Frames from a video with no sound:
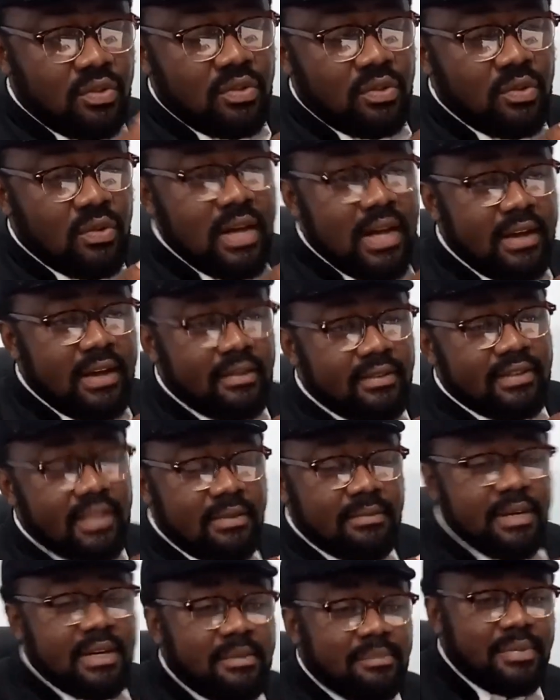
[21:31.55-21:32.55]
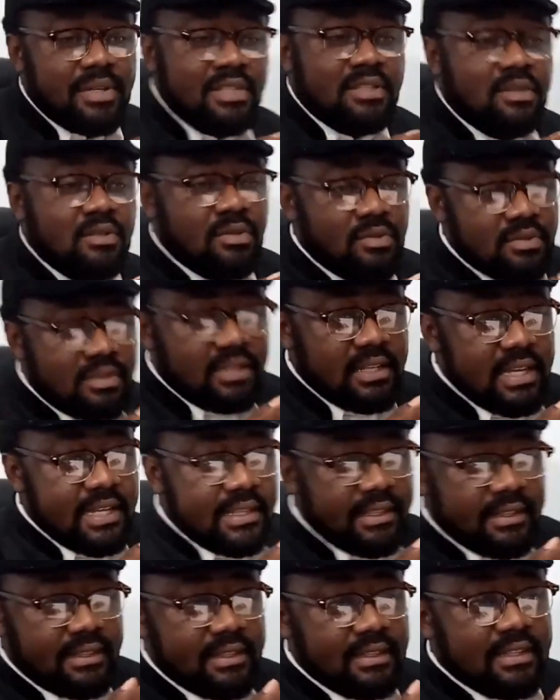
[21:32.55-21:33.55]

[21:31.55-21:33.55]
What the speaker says: you how thermal paste looks like,